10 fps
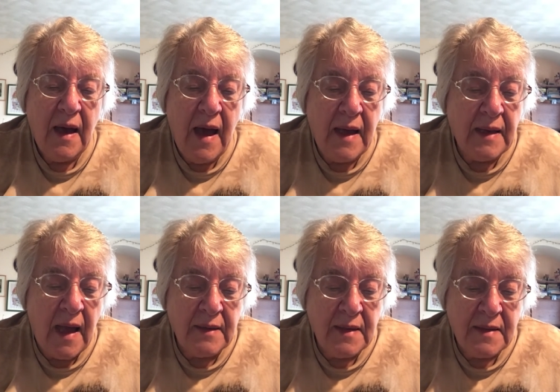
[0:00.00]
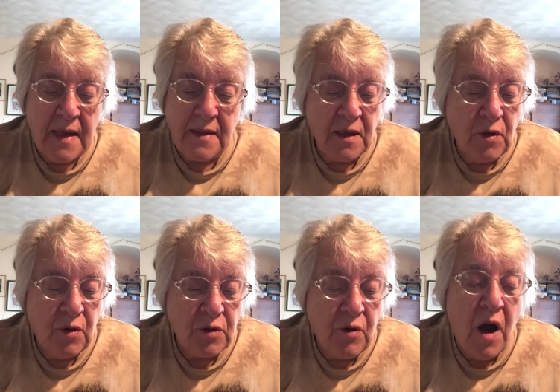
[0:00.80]
and, and says, "The
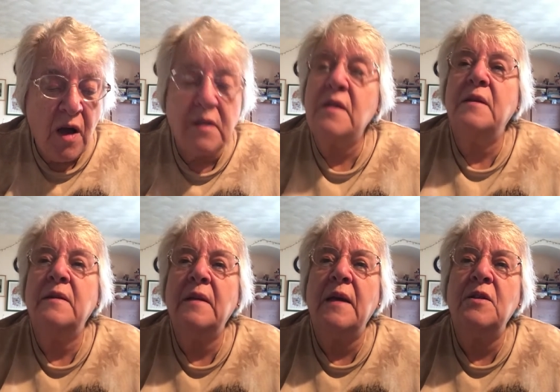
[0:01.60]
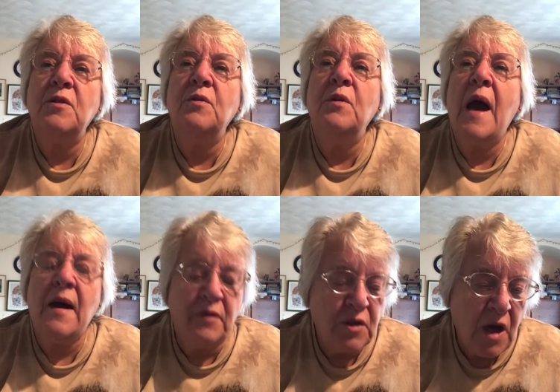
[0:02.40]
Lord grant that you
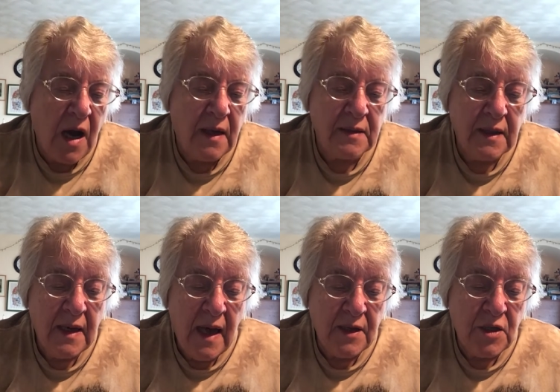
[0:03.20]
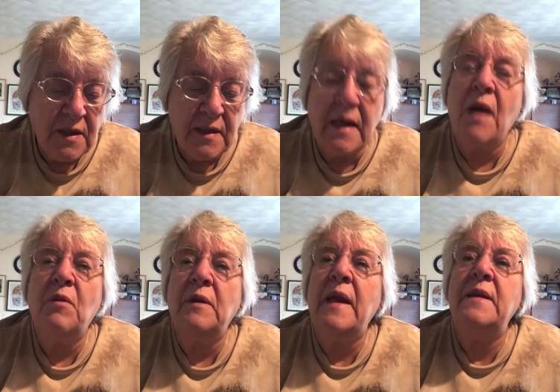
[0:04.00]
have a child." And she said, "I
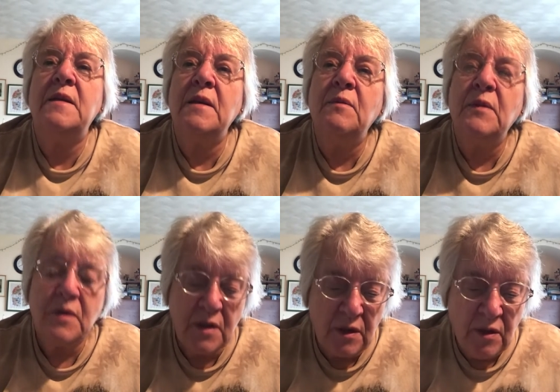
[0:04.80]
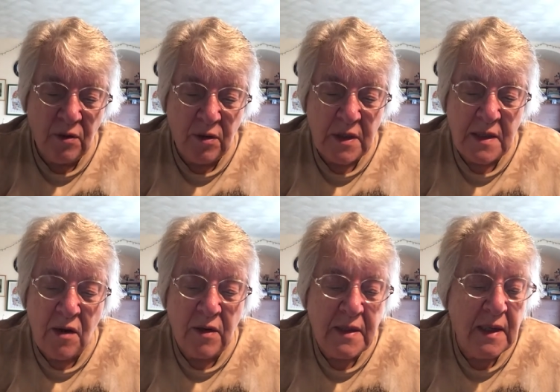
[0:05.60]
will lend him to the Lord as
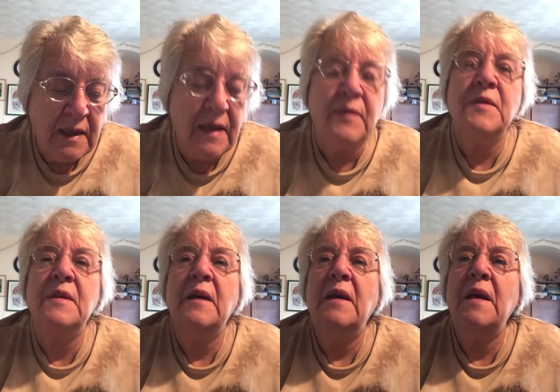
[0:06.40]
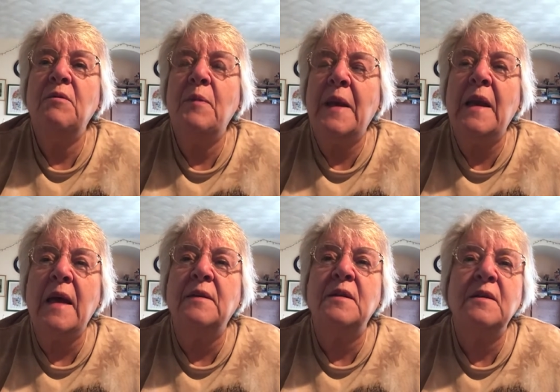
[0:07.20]
long as he lives. He will be
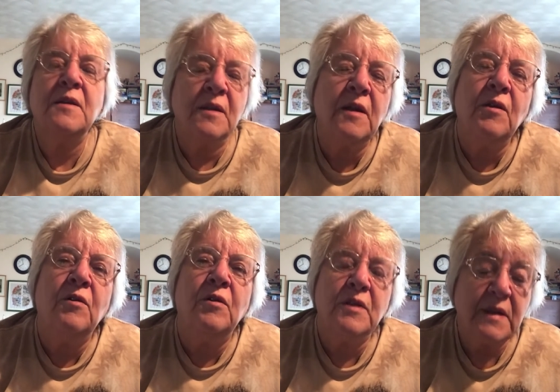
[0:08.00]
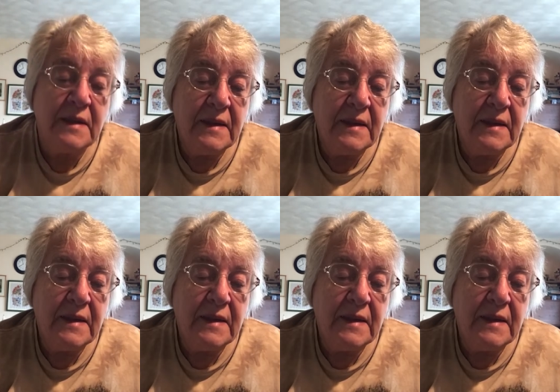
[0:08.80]
lent to the Lord."